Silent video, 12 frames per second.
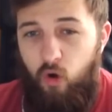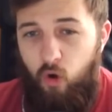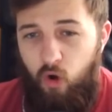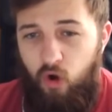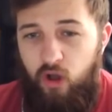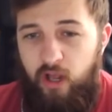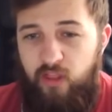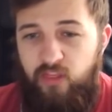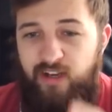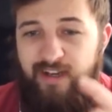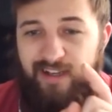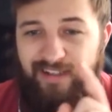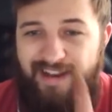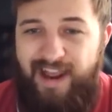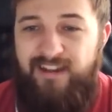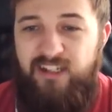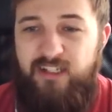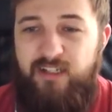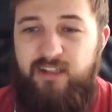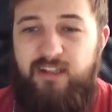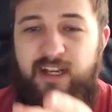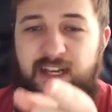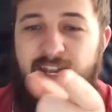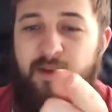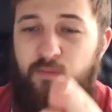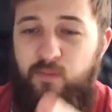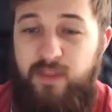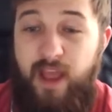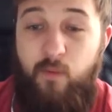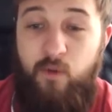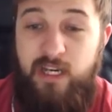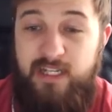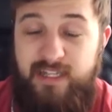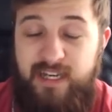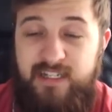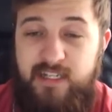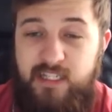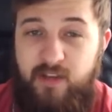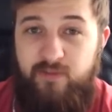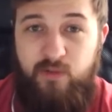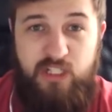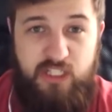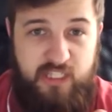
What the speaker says: or the Galant. The Galant, that one is an 87, which